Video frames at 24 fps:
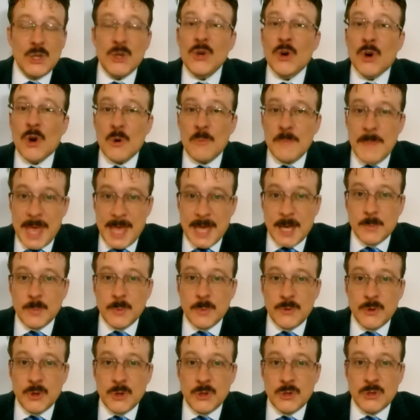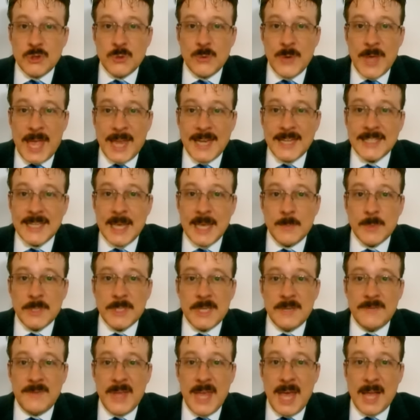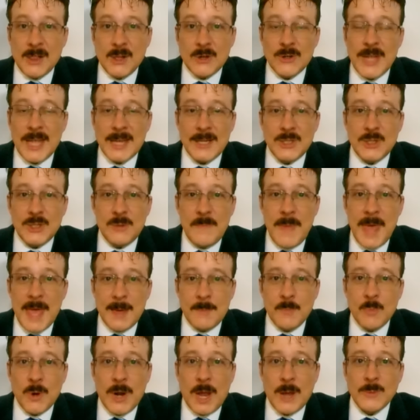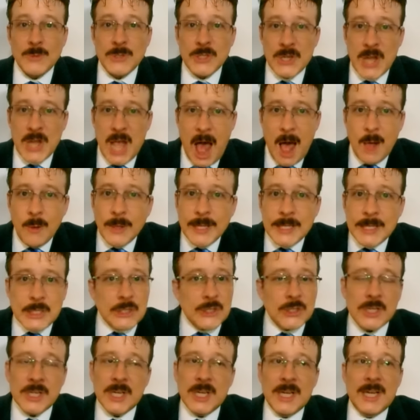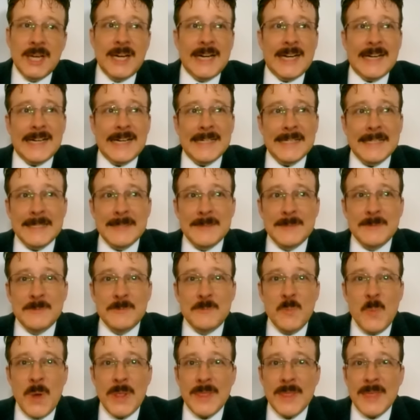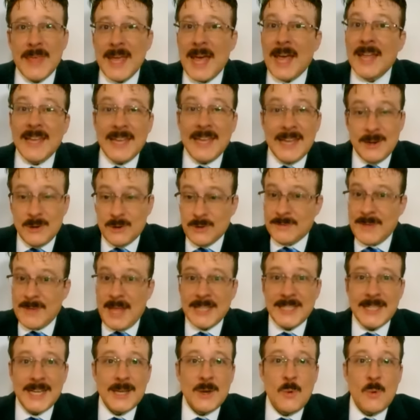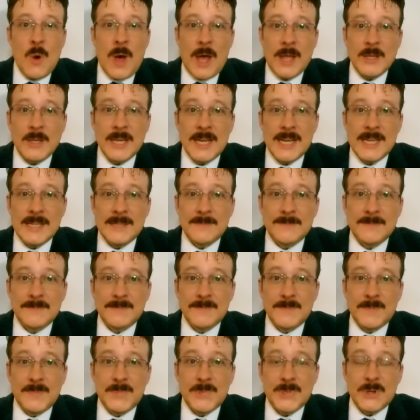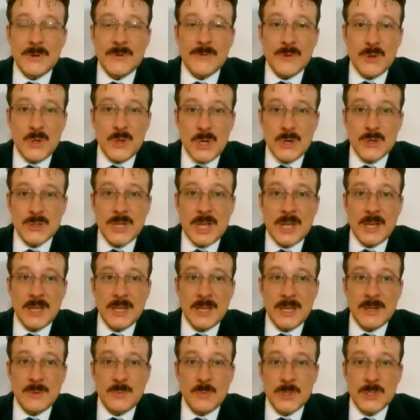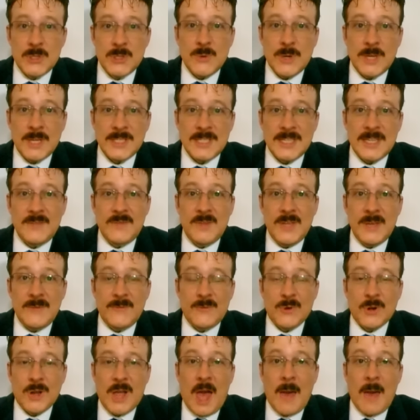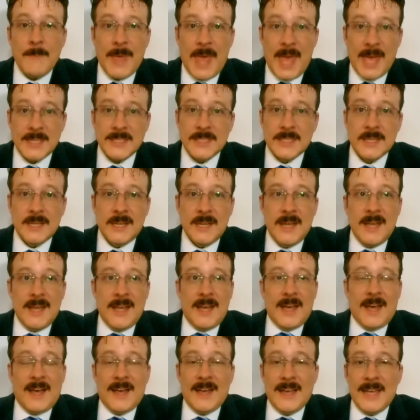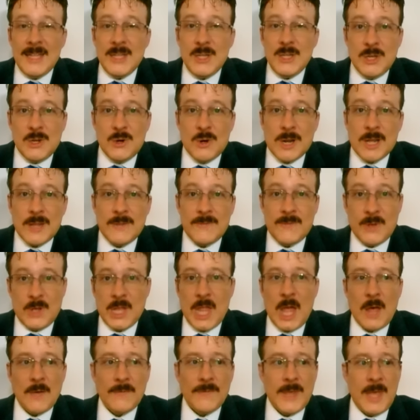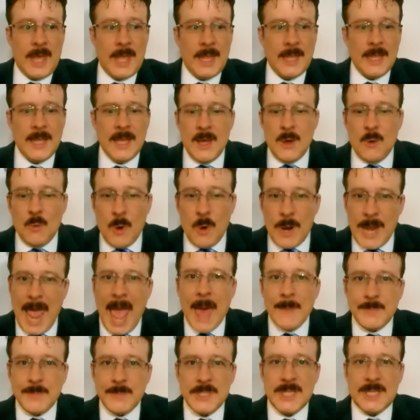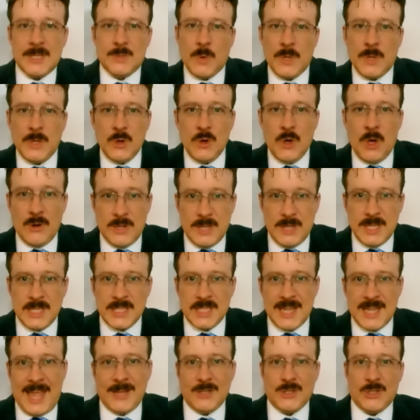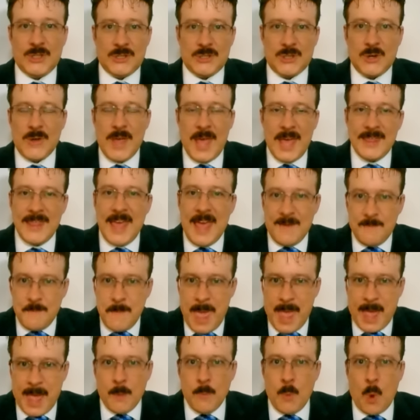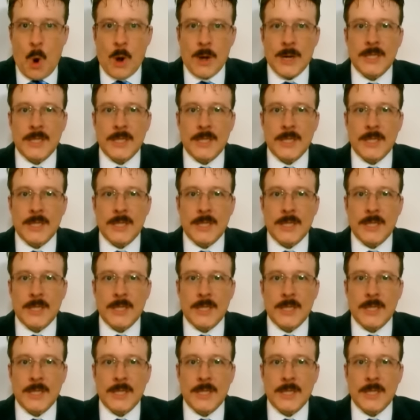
do your own makeup if you're doing any type of TV. I learned how to do makeup when I was in college. One thing, I'll tell you what. So a few years I was doing TV for Comcast in New York and Philadelphia. And what happens is when you go to these stations, okay, they have makeup